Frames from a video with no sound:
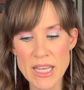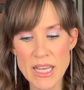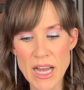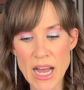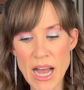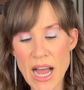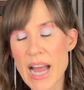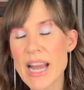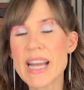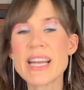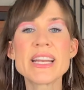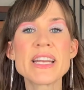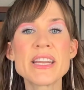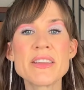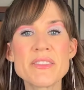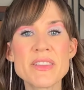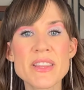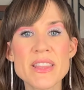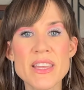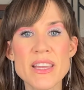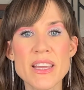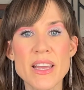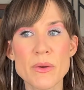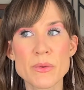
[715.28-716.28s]
didn't
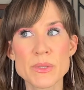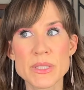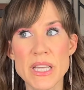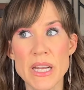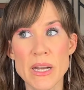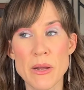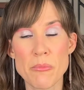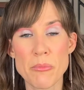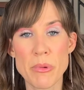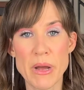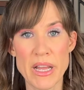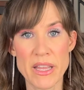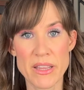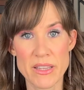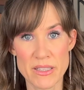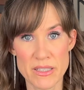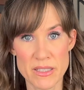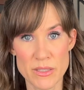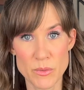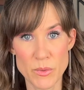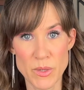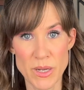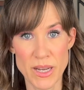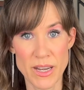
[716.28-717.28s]
even think I was gonna buy
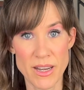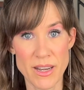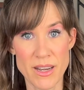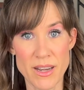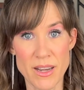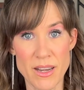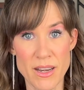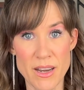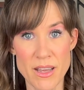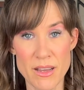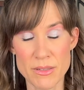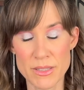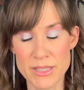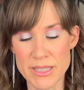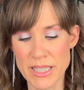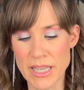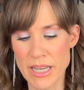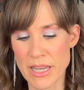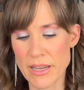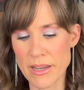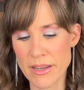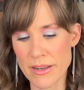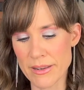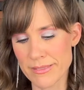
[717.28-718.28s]
this one. I was
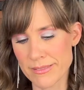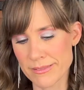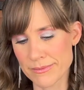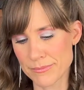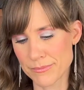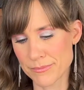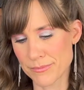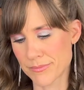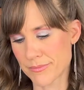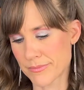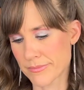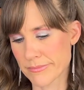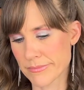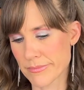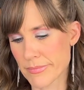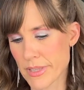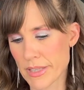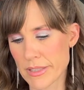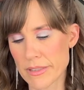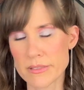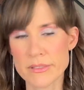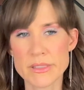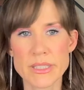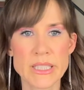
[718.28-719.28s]
like, I
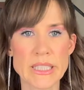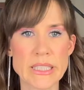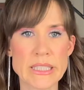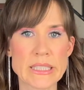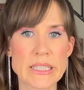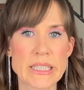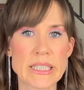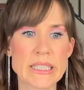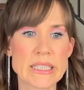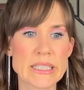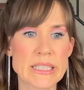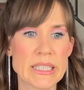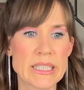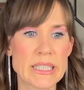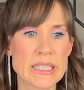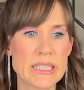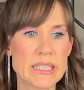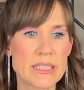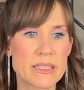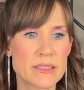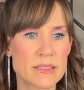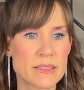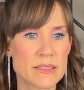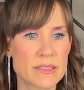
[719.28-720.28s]
don't think I like
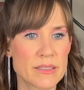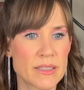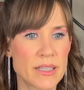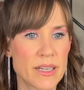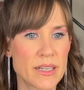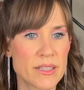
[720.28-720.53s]
that. I